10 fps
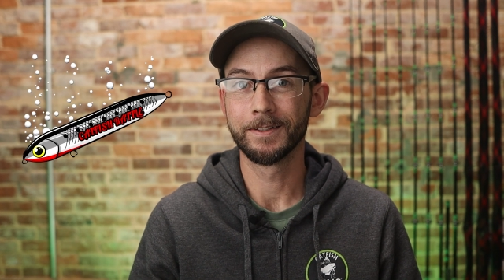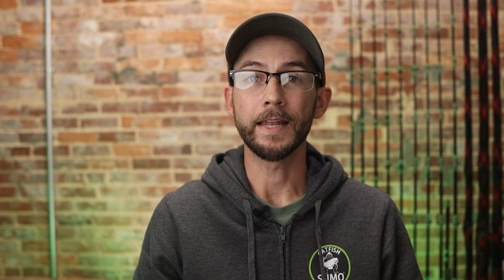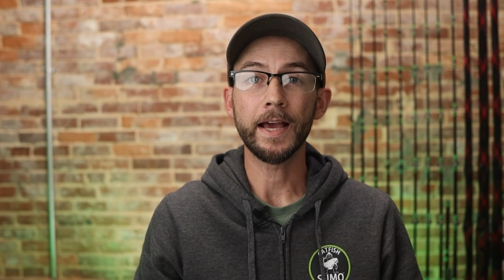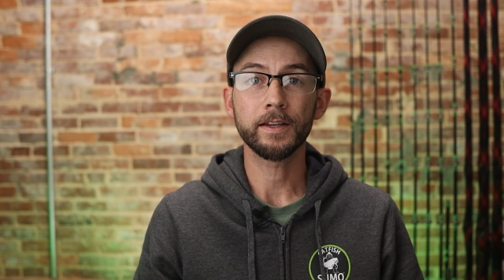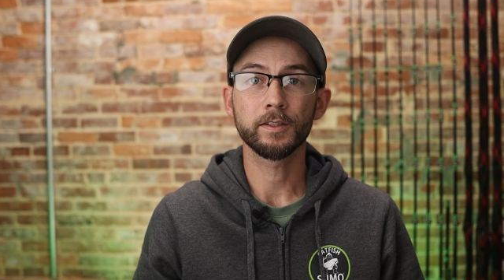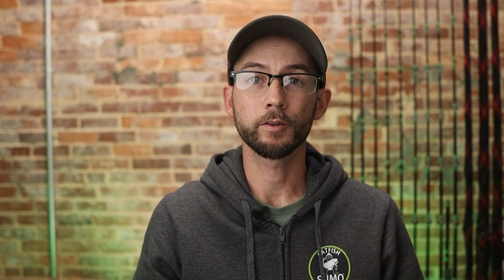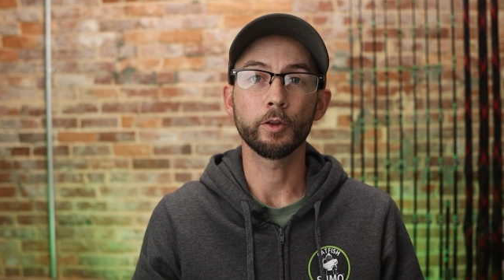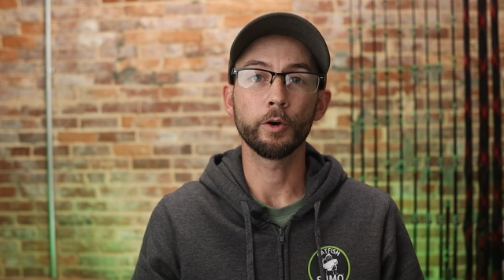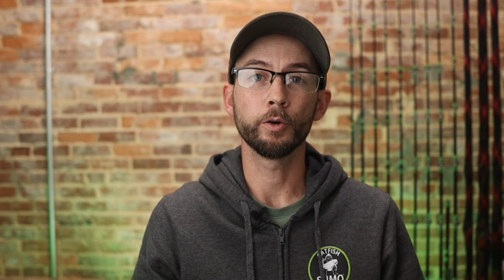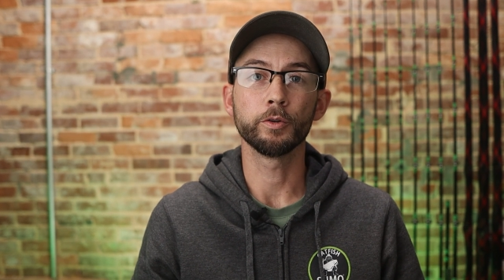Next,
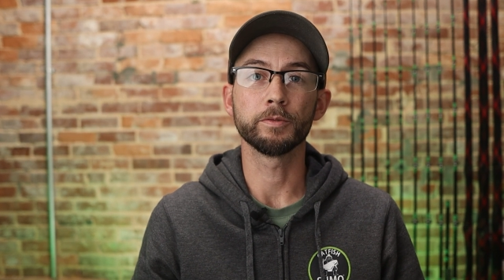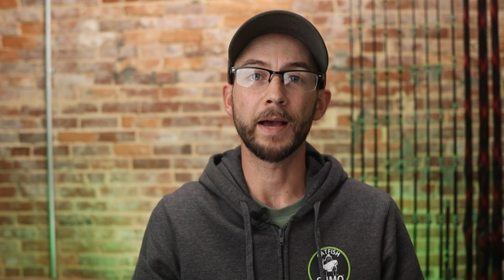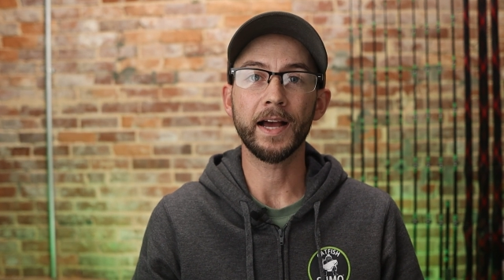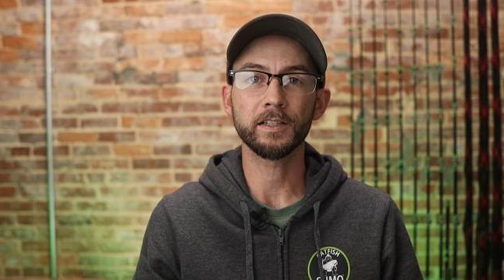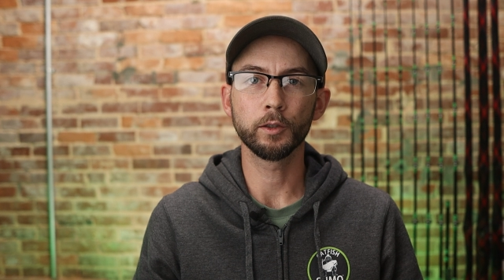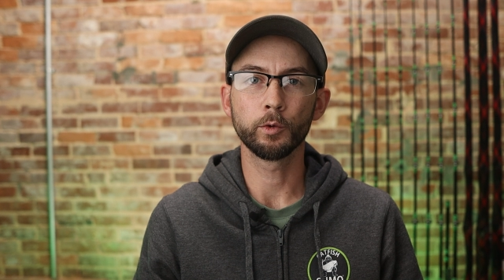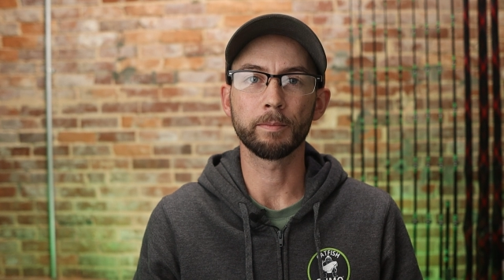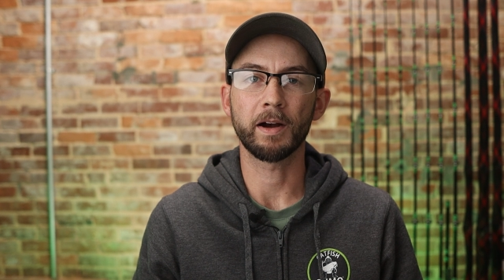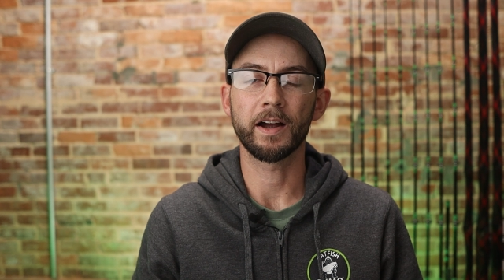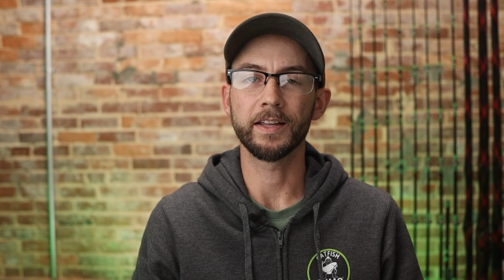those bass
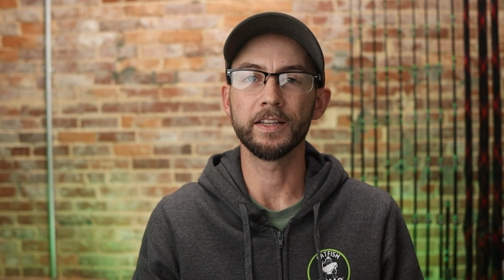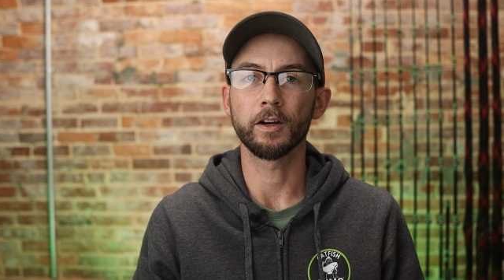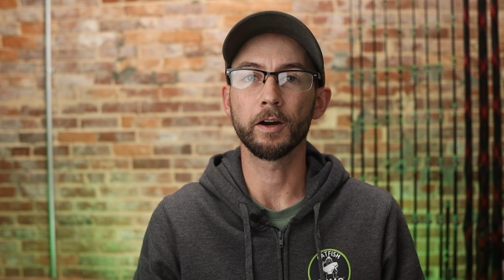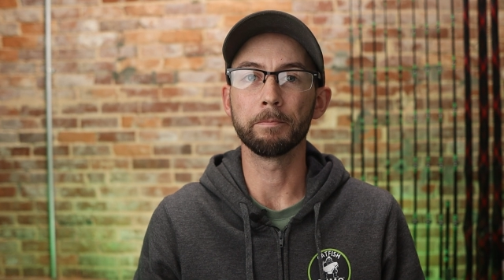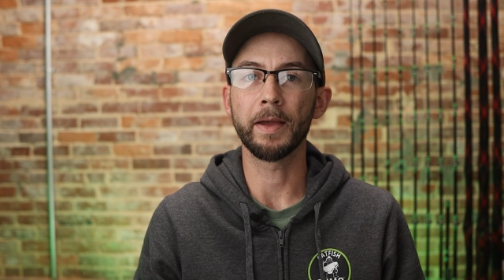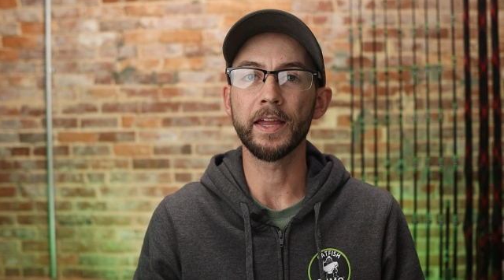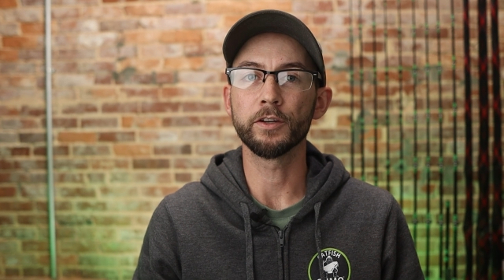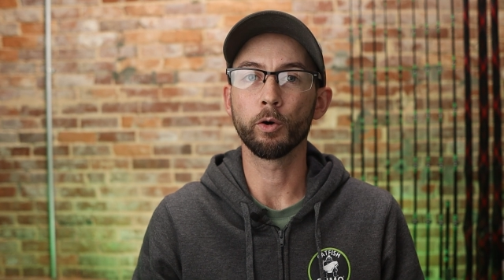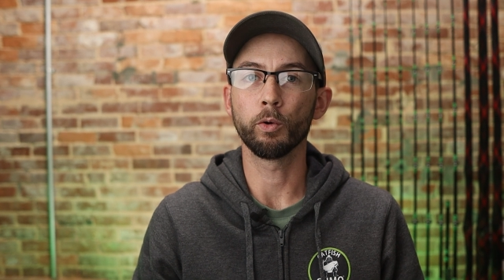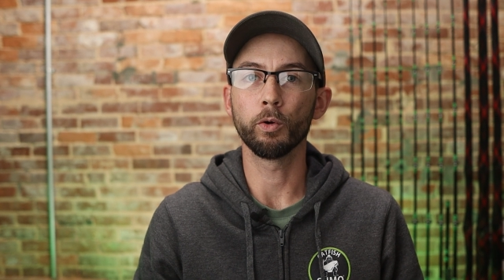lure bodies are
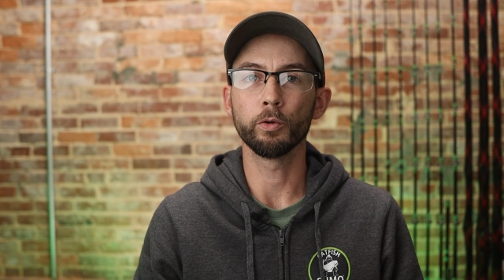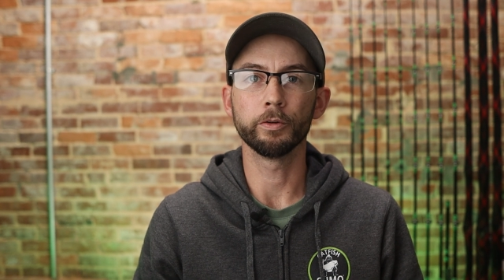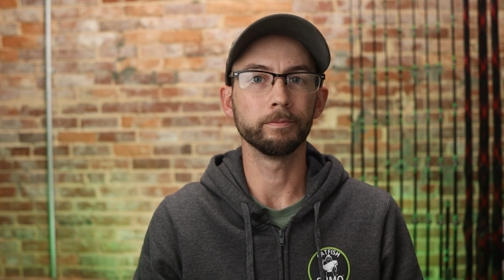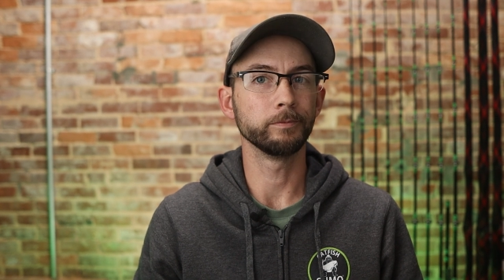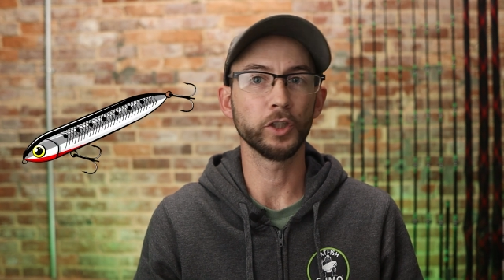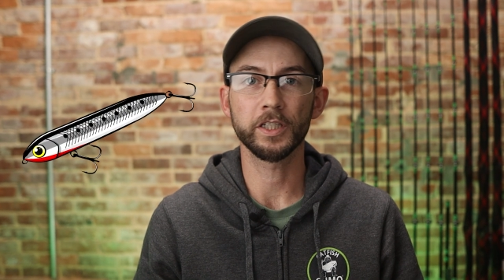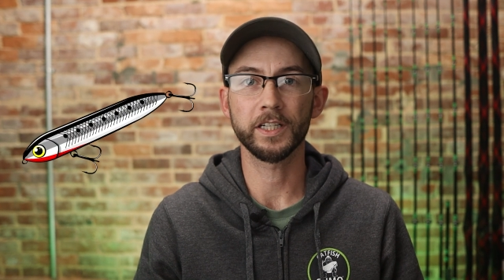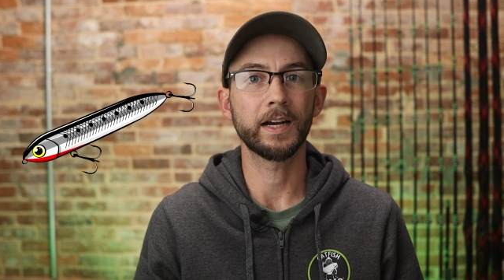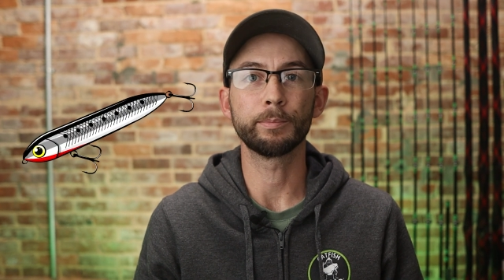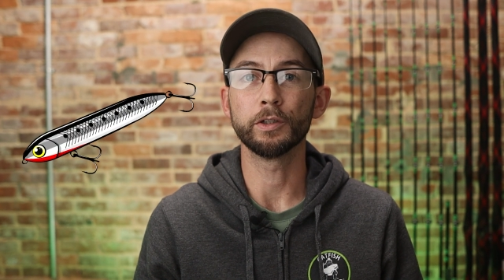made to hold
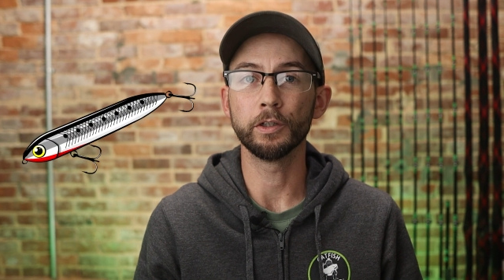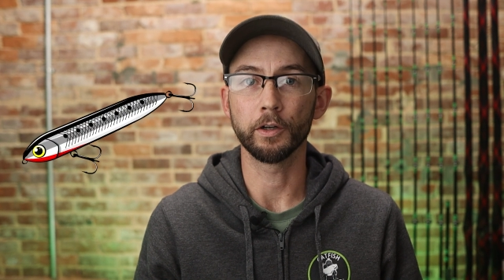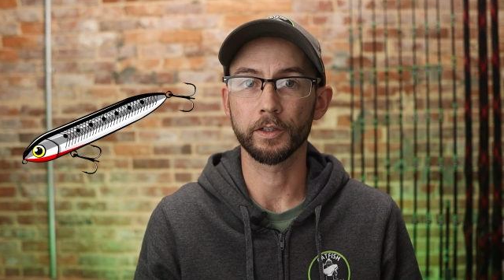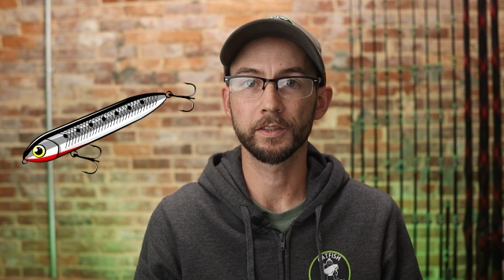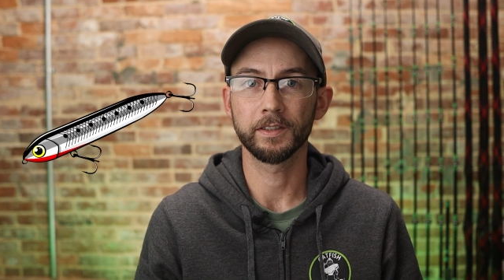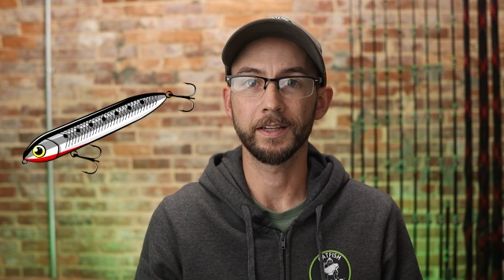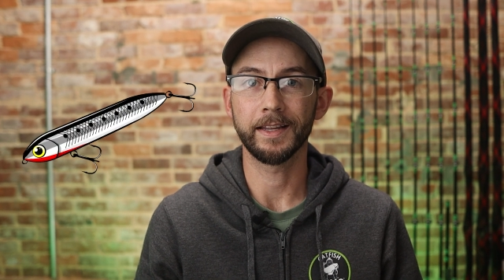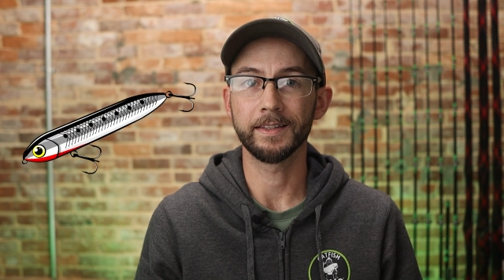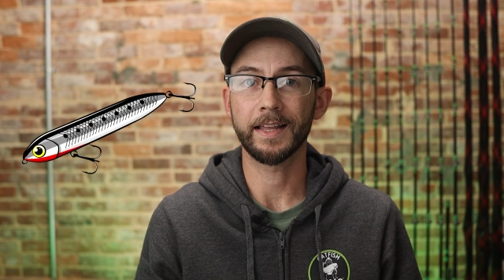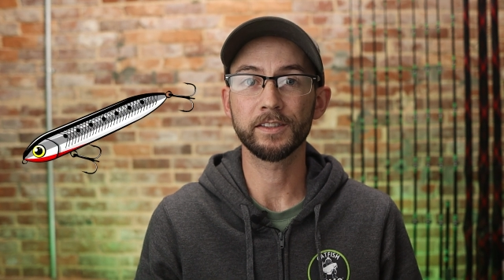just a couple hooks,
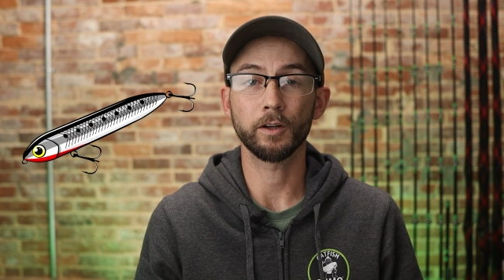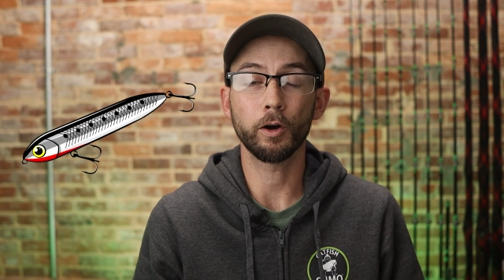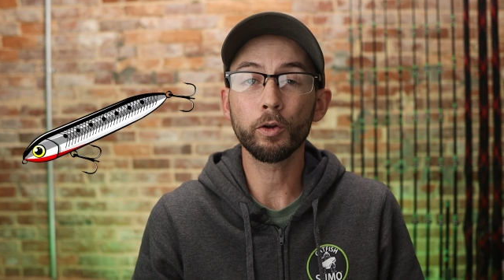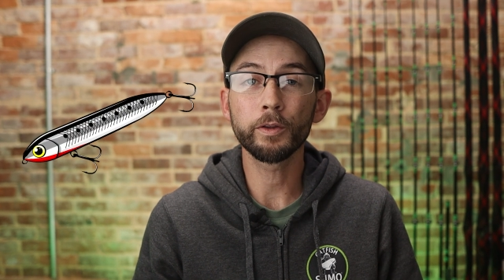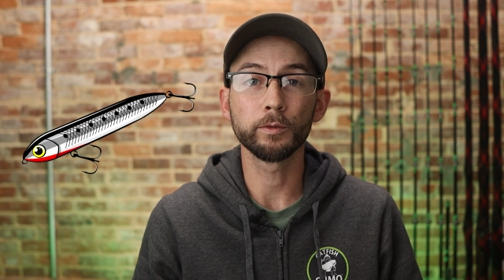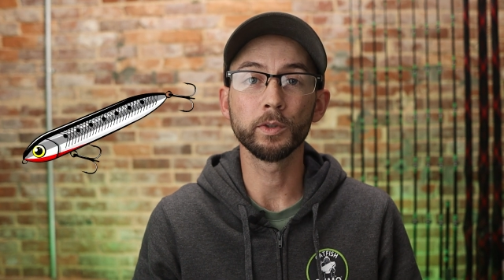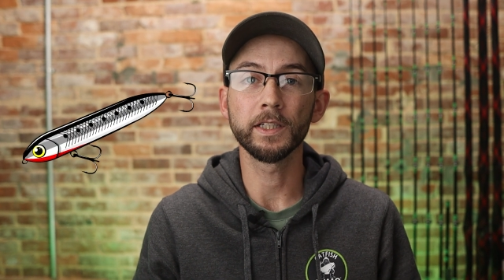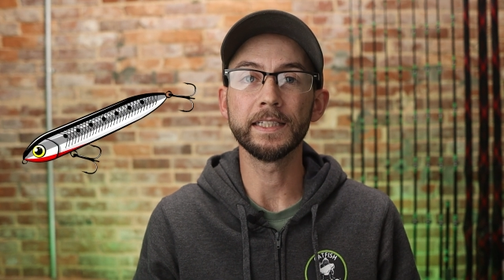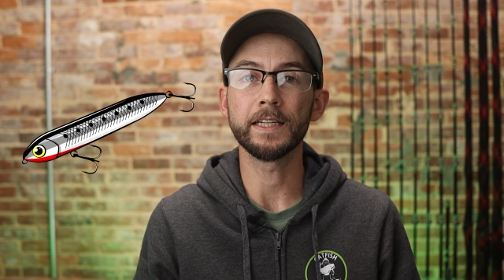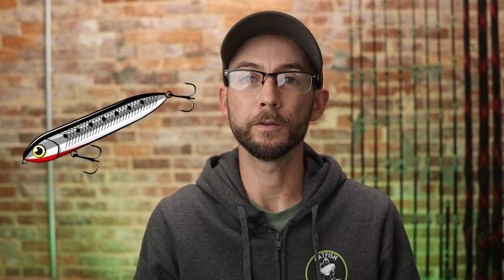and that's all they
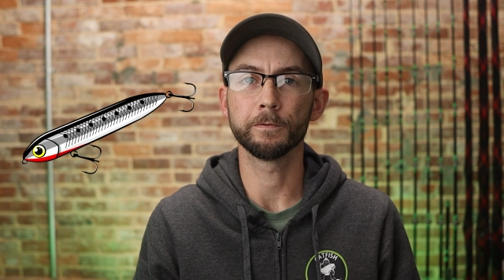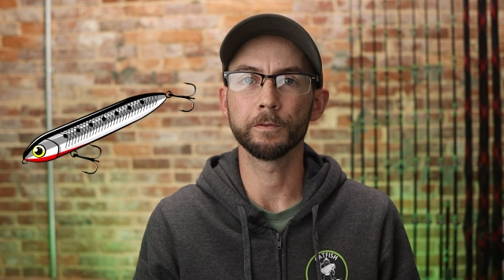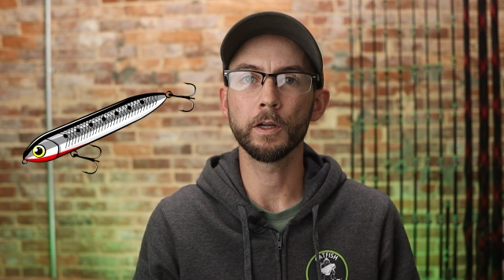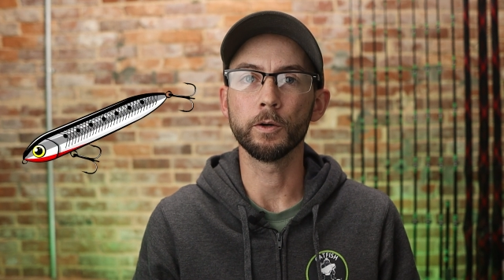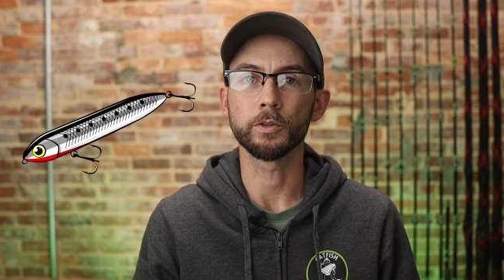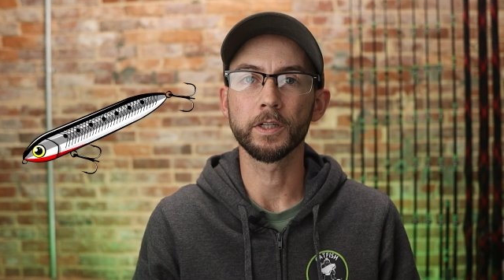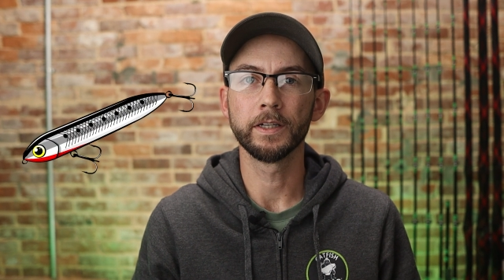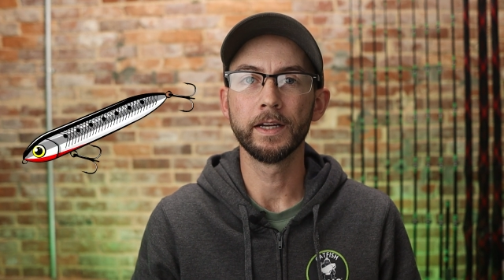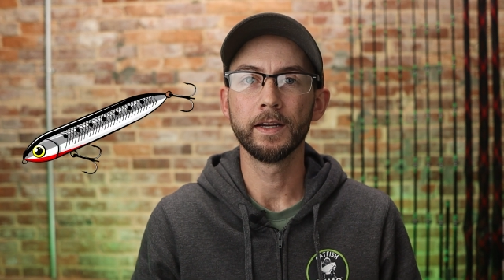really need to float,